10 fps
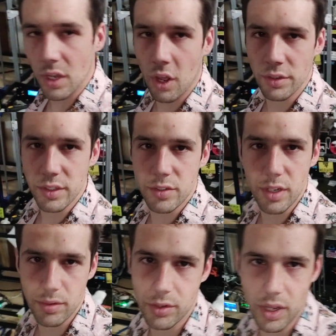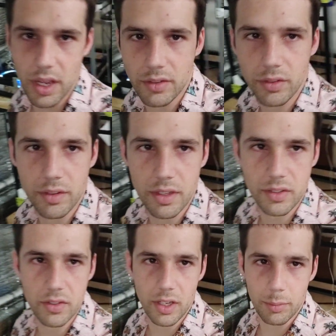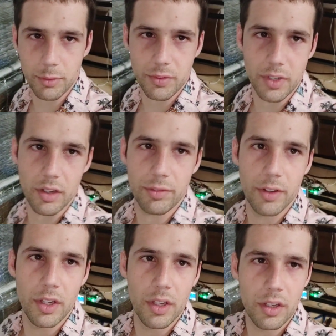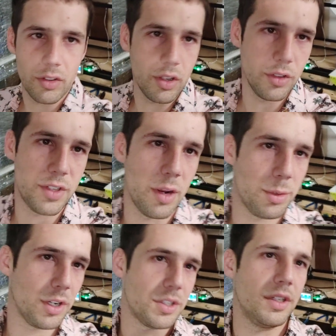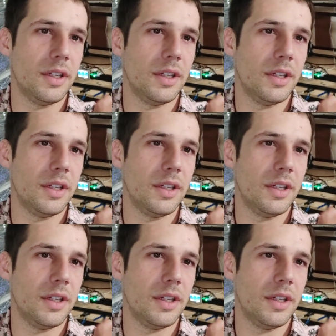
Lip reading: All this stuff. So guys, this type of stuff slows down production.